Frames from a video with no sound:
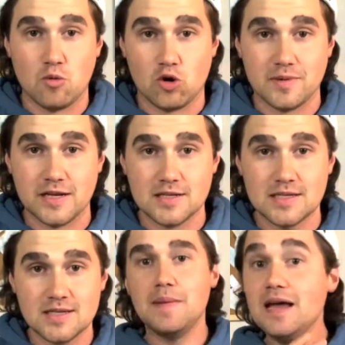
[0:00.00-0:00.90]

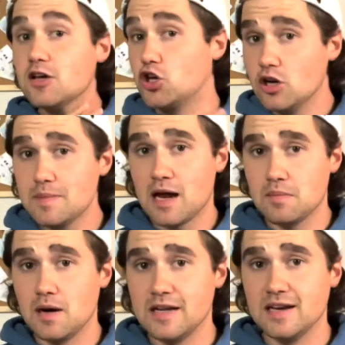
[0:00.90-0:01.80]
Morbius. It made a good amount of
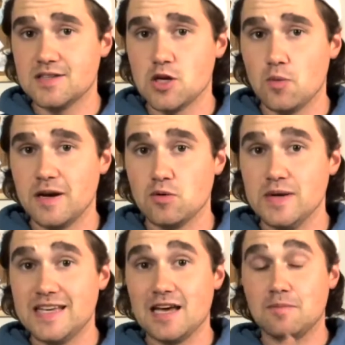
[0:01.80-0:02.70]
money in its opening
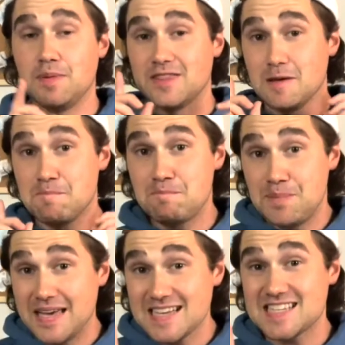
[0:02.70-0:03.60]
weekend, but the
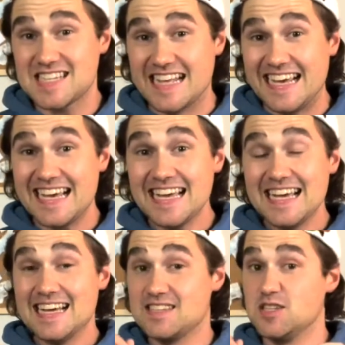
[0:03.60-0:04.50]
biggest thing
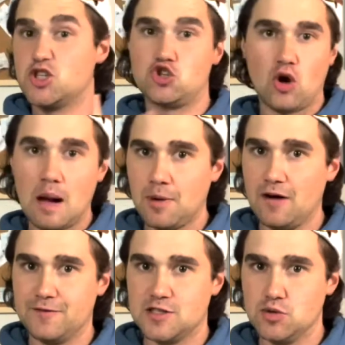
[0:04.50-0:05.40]
is its drop
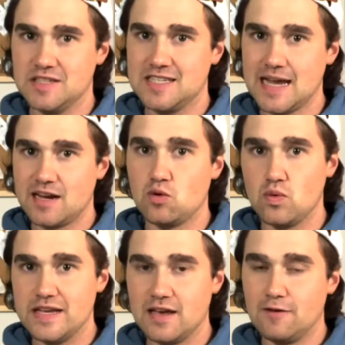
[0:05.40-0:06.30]
off into its second
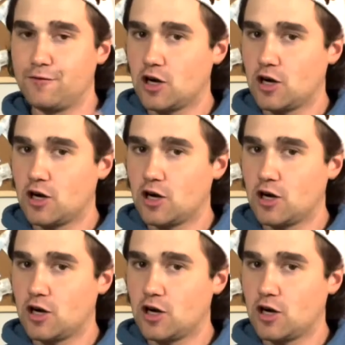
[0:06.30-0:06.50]
weekend.